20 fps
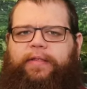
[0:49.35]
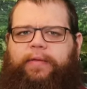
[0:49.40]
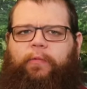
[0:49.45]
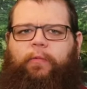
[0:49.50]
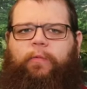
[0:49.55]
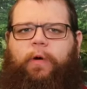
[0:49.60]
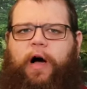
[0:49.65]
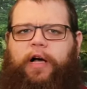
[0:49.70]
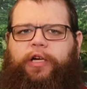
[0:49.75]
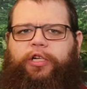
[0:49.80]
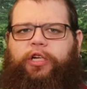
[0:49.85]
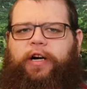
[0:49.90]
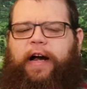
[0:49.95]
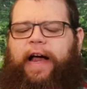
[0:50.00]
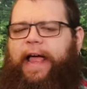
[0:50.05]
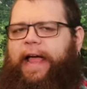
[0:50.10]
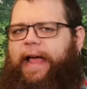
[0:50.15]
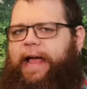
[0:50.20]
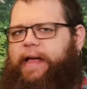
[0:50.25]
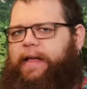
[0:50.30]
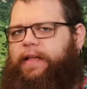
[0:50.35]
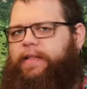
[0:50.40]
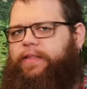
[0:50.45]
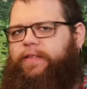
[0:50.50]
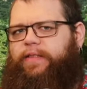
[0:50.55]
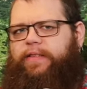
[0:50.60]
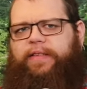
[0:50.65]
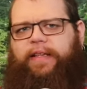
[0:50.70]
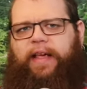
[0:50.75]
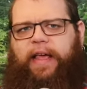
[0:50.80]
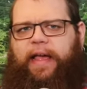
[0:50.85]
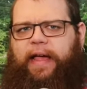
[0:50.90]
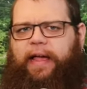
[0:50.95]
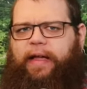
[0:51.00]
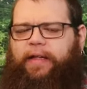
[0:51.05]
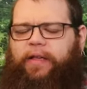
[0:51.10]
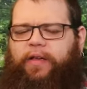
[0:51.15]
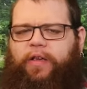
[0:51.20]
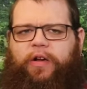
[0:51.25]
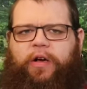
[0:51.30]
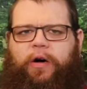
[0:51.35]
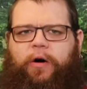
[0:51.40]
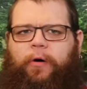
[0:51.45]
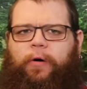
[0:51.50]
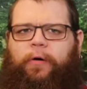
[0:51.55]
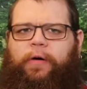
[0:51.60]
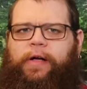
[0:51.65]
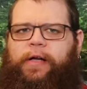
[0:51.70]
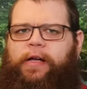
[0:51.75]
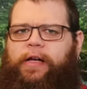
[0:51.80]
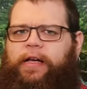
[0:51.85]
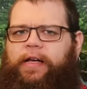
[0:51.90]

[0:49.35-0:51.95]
wash your hands and, you know,